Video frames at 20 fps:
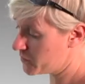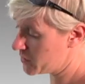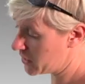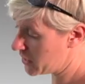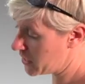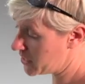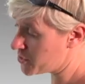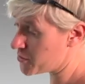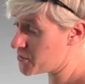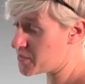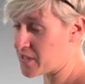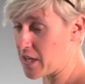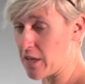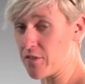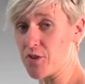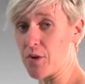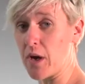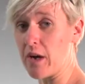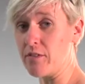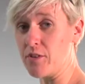Okay, so it
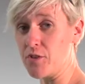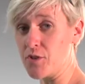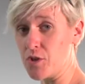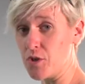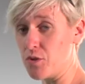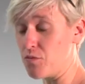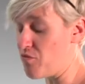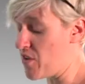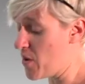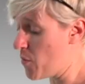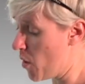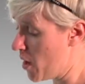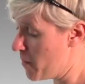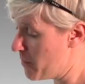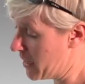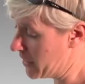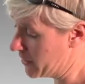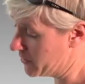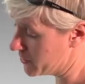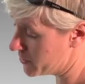saves you having to re-white
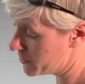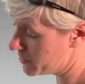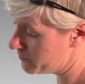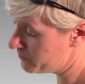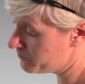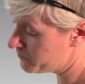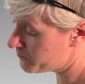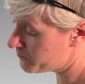balance.